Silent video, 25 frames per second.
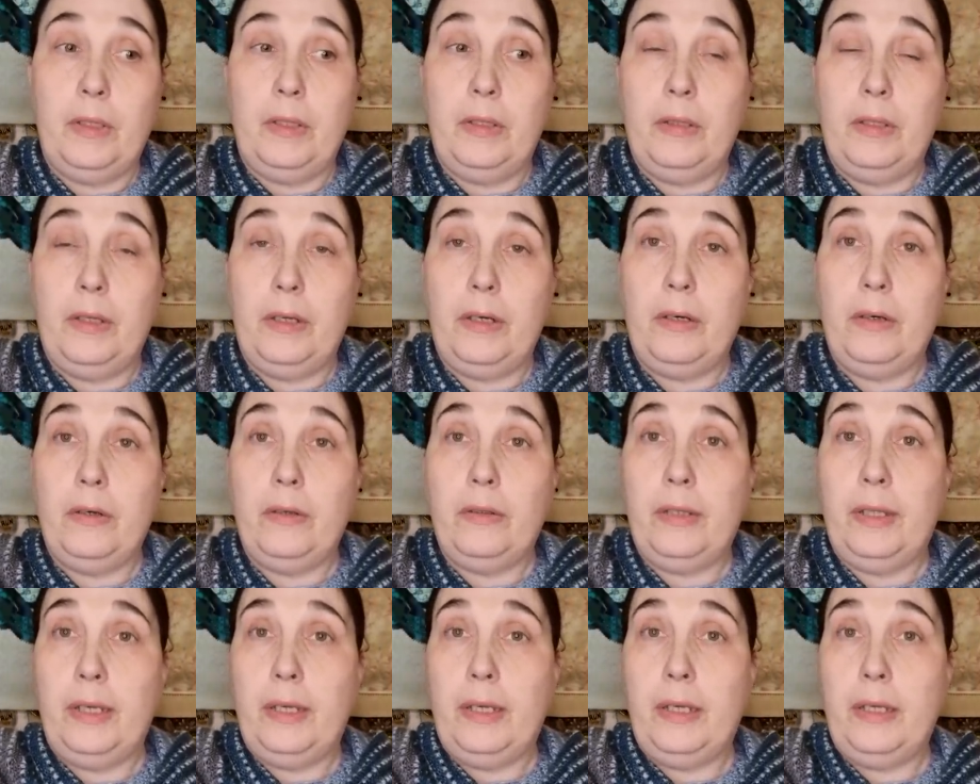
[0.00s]

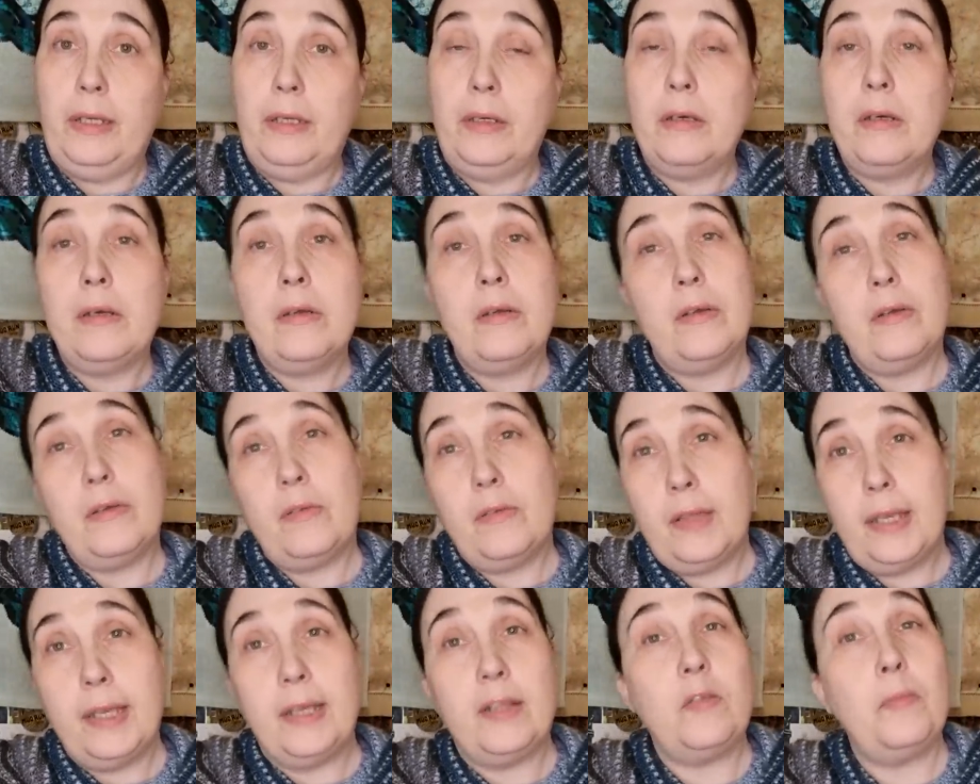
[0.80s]
there they
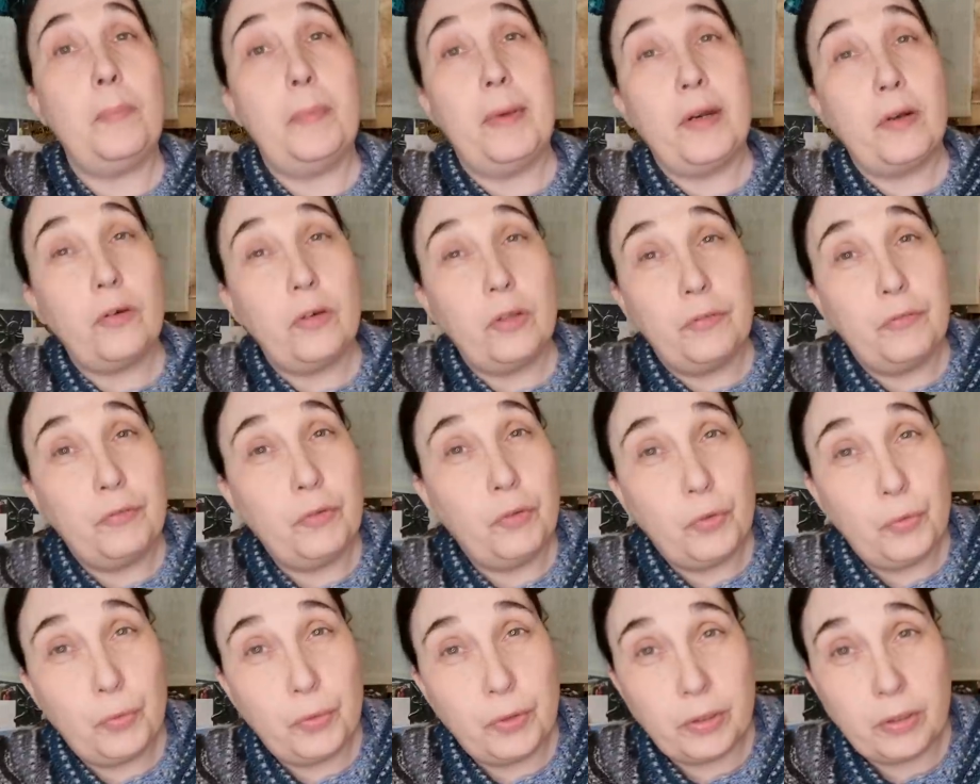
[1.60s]
say it's better if
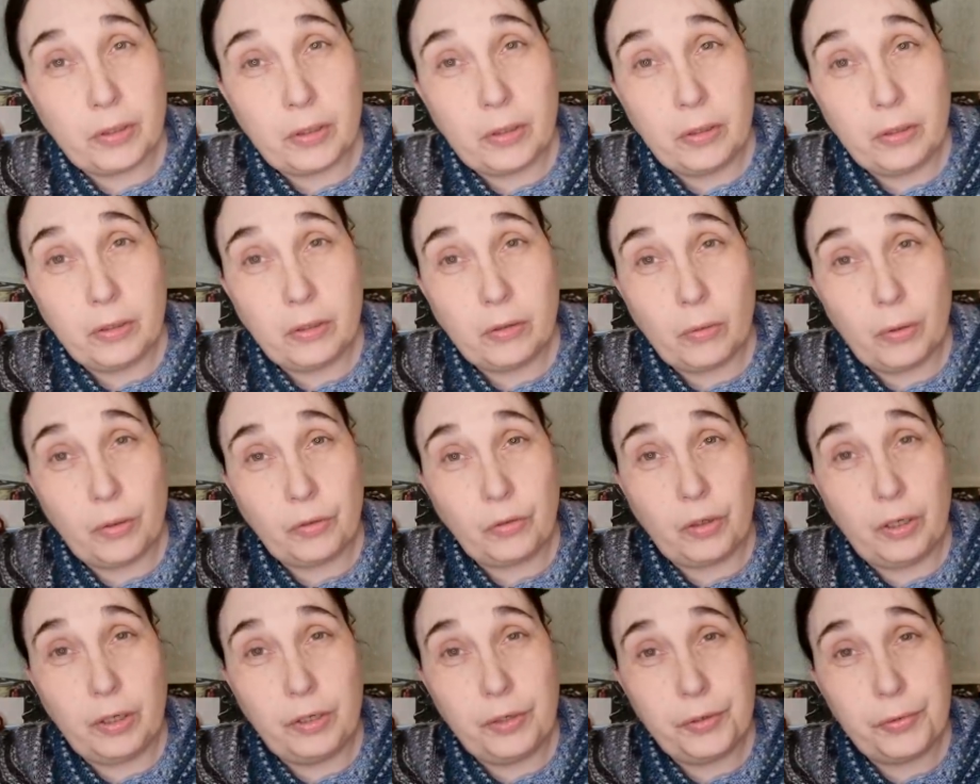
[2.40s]
you do the
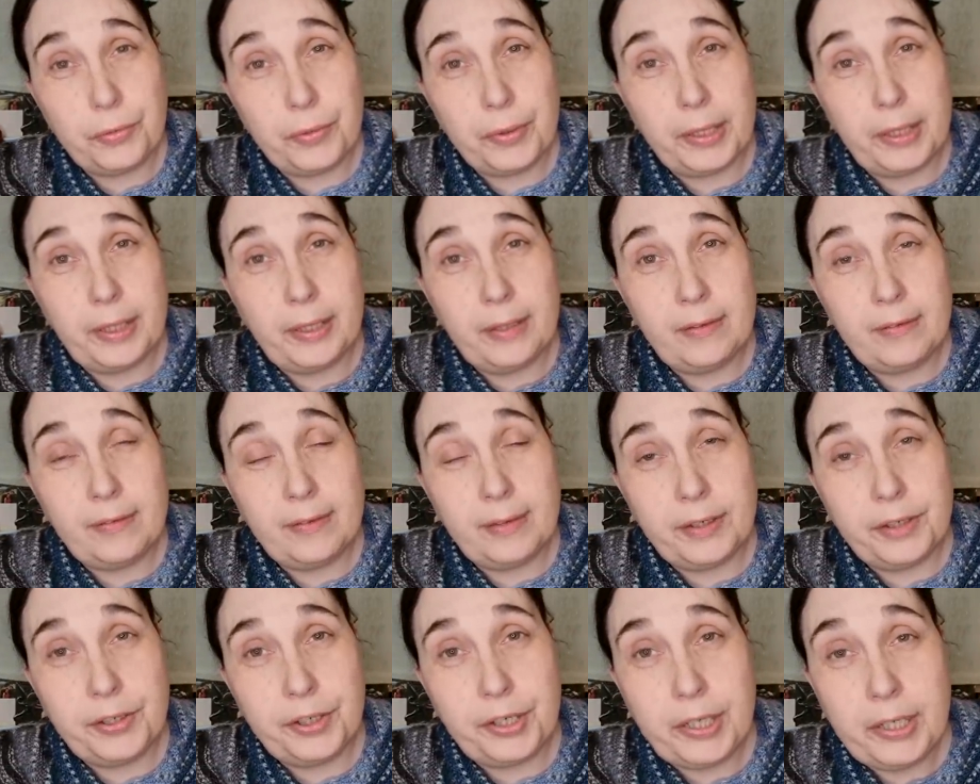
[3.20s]
cross-country
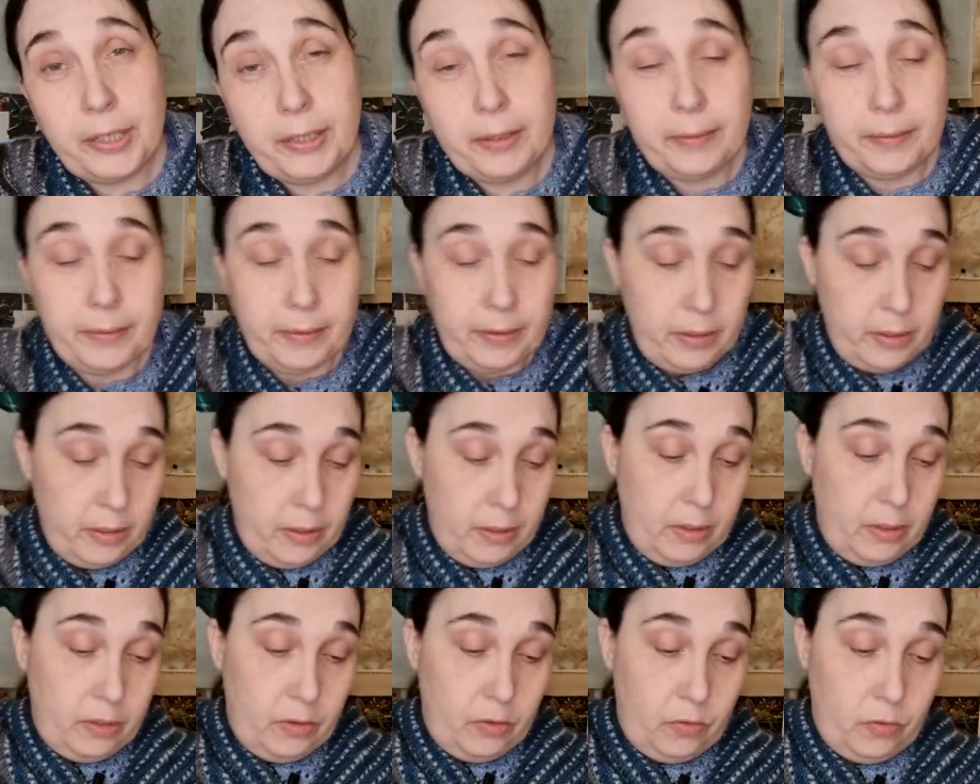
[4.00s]
stitching.
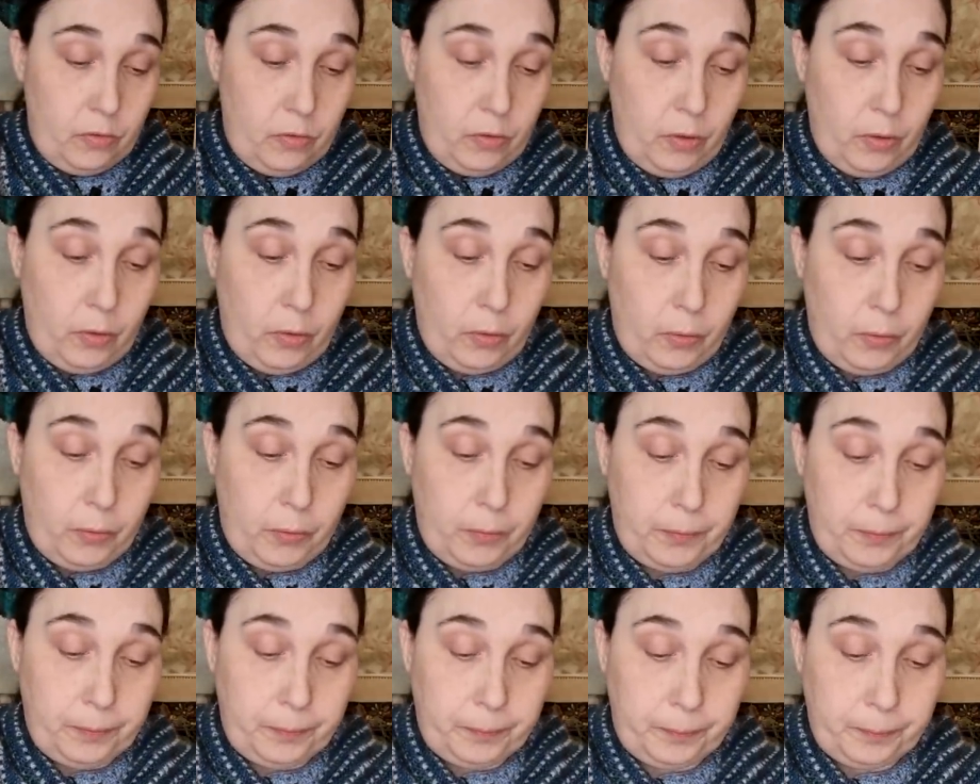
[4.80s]

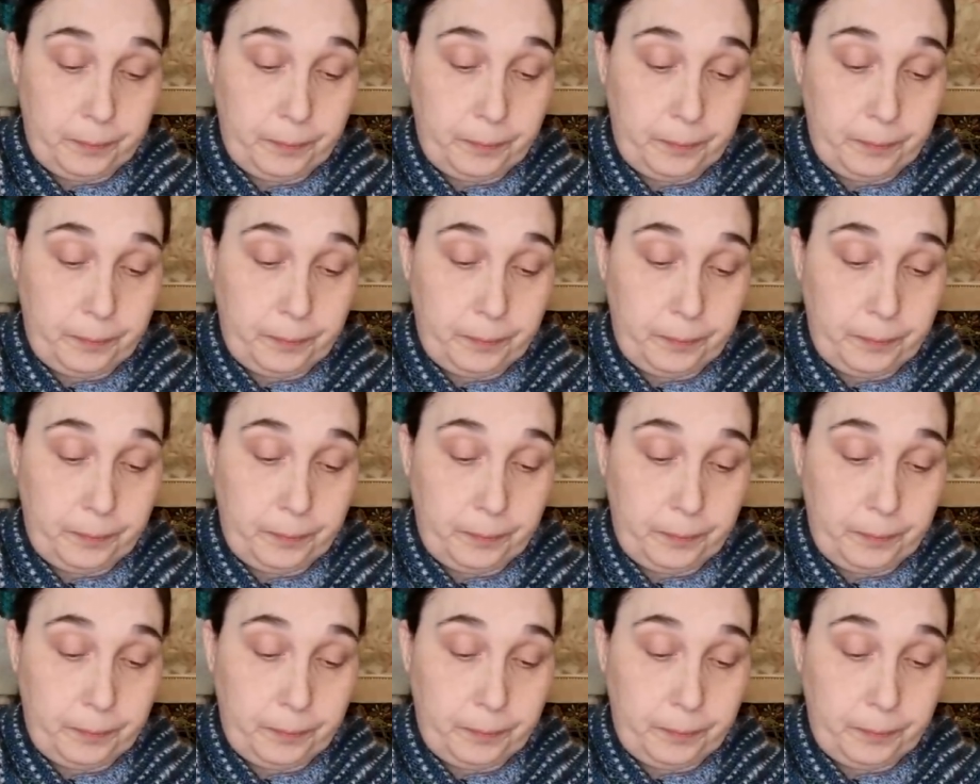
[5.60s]
So,